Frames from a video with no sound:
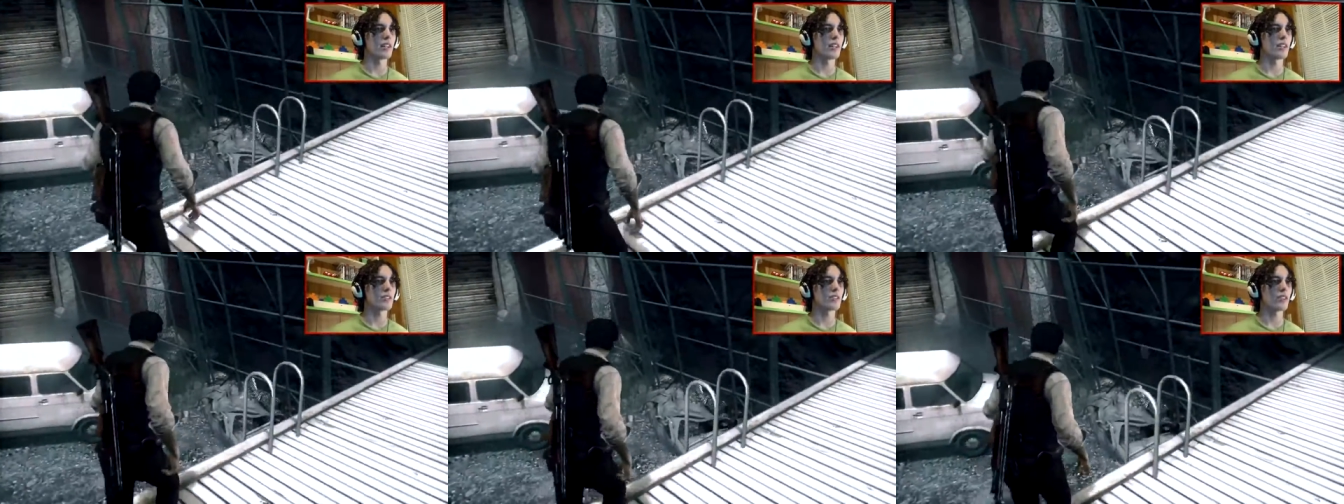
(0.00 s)

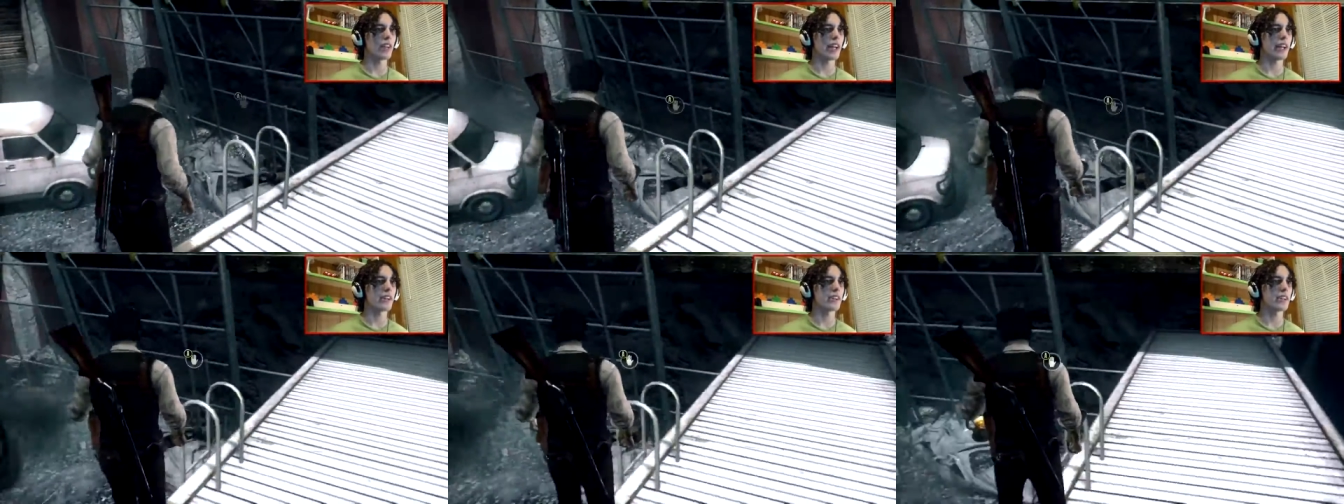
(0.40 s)
And there's a
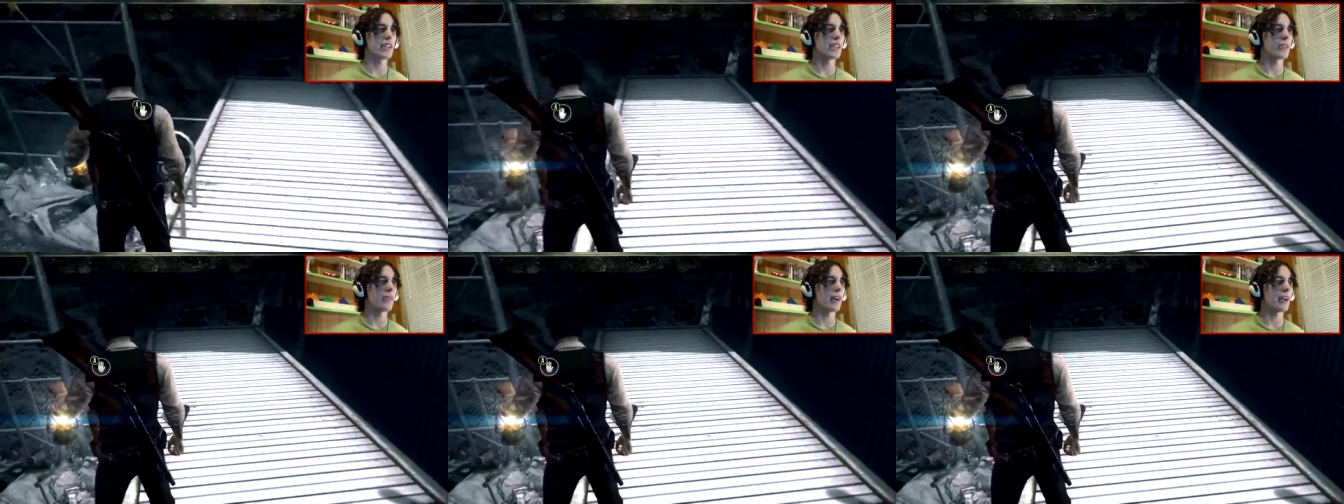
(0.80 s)
ladder
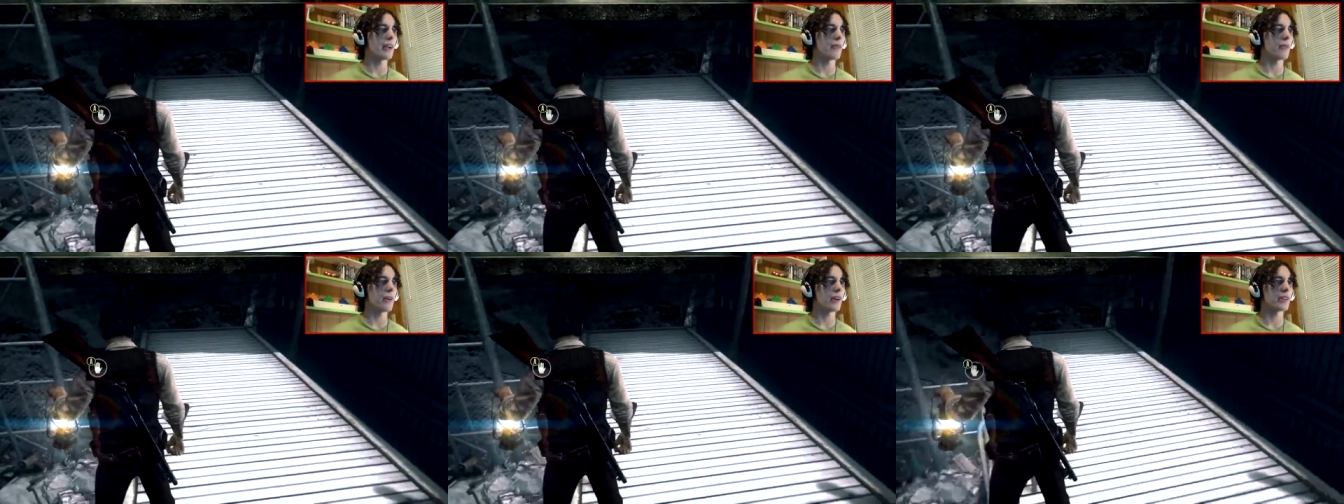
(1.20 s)
here. Why did
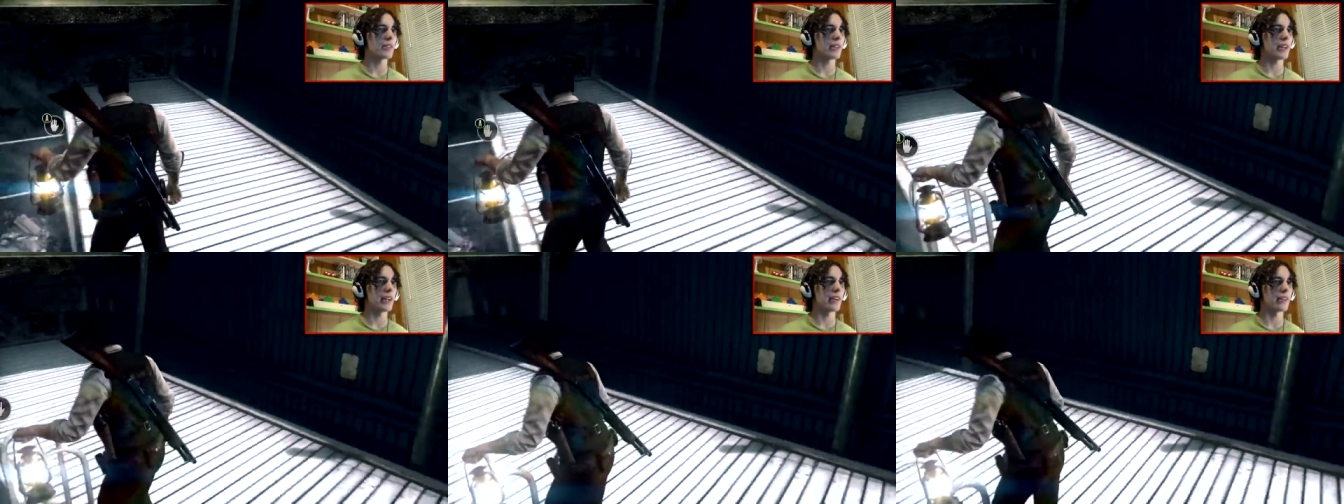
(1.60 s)
I walk
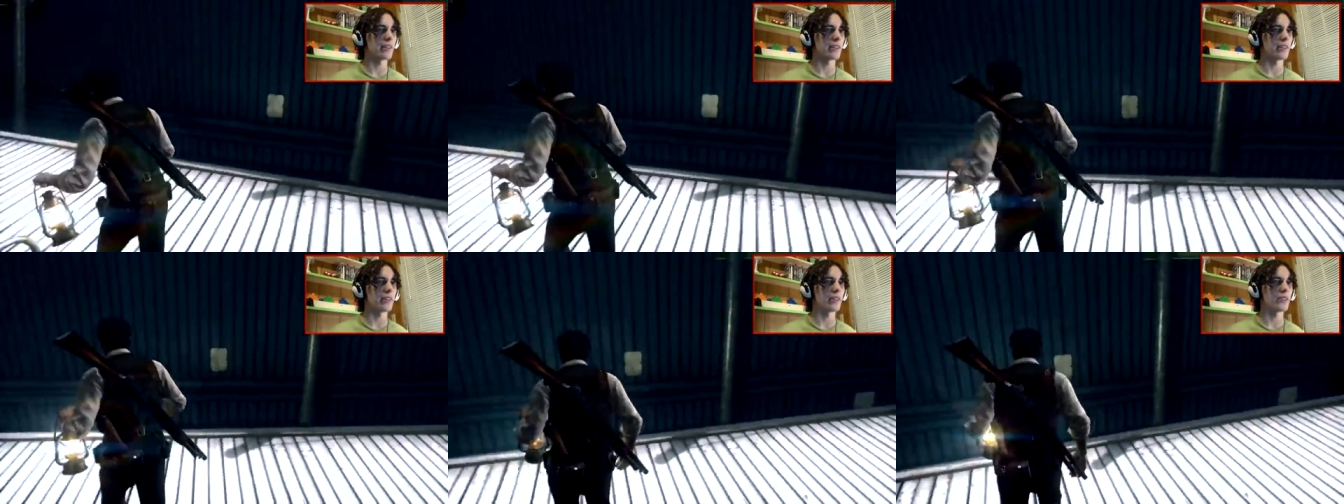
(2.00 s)

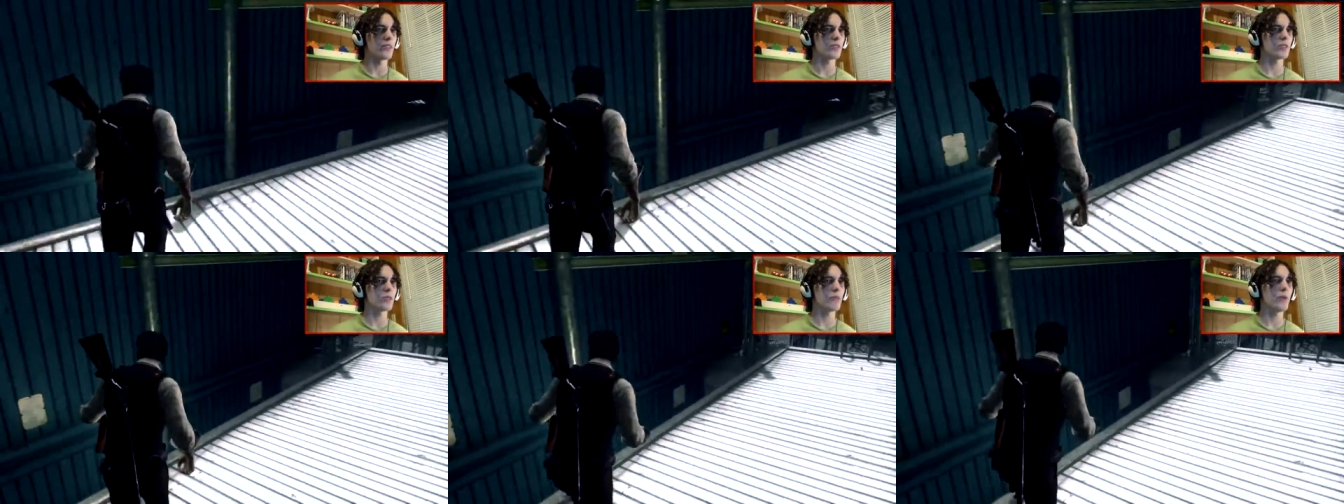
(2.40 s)
around? What
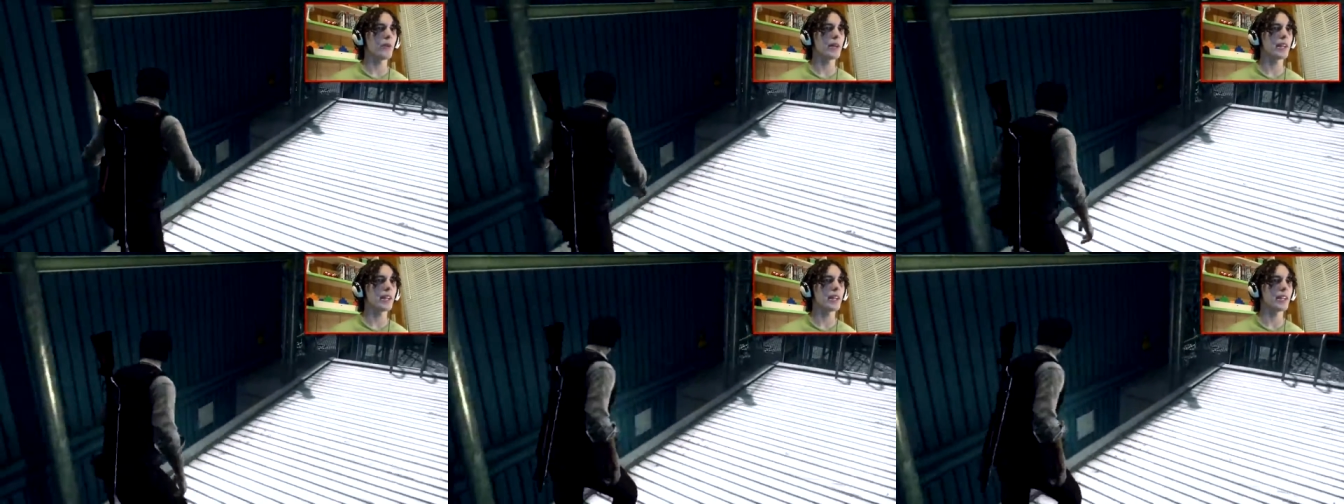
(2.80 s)
was the
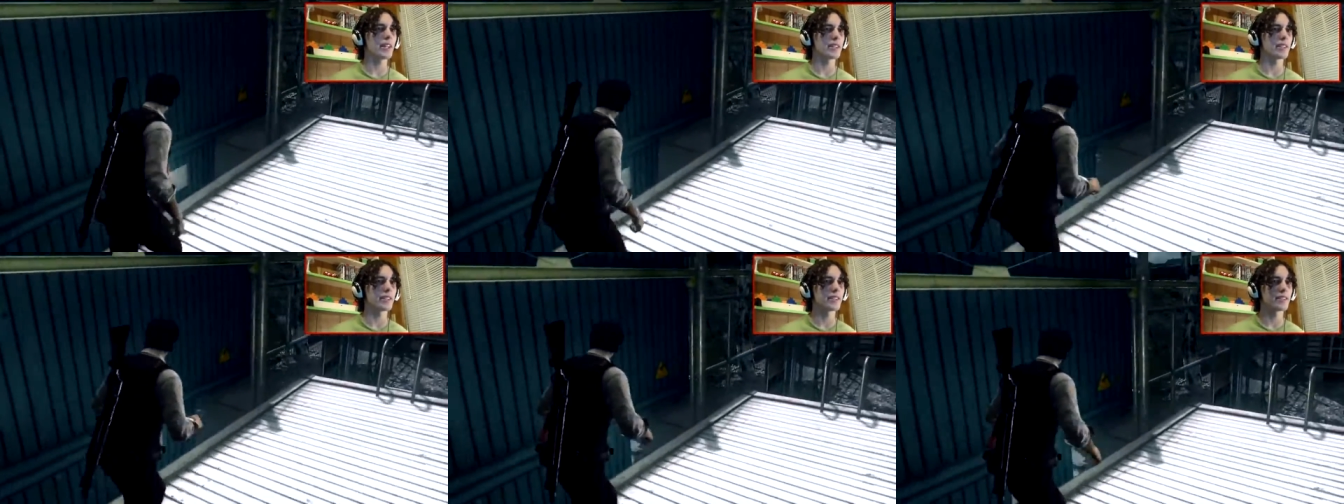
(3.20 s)
point of
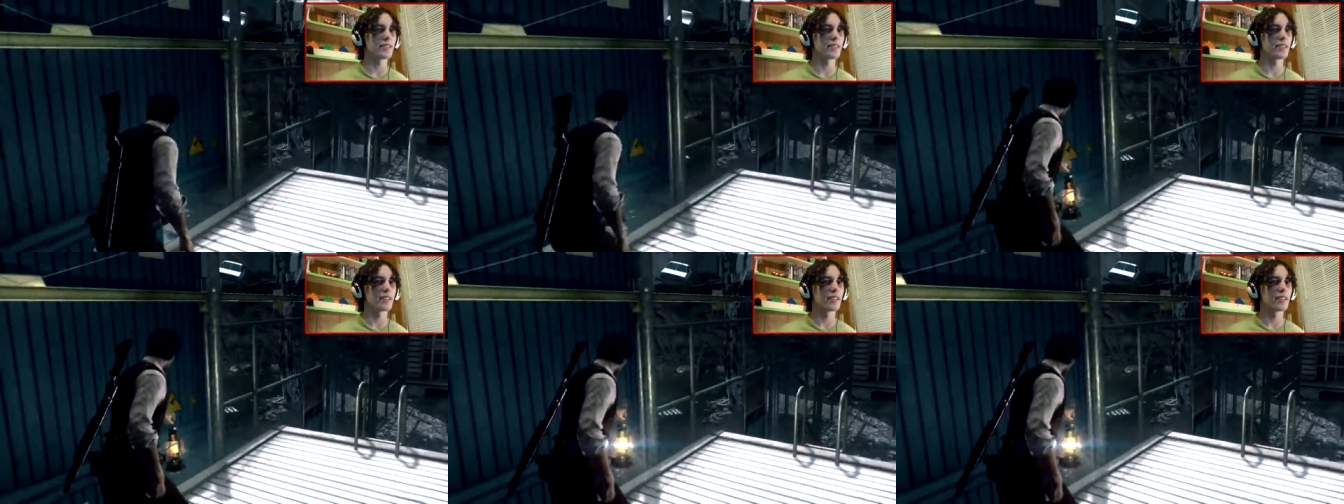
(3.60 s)
this?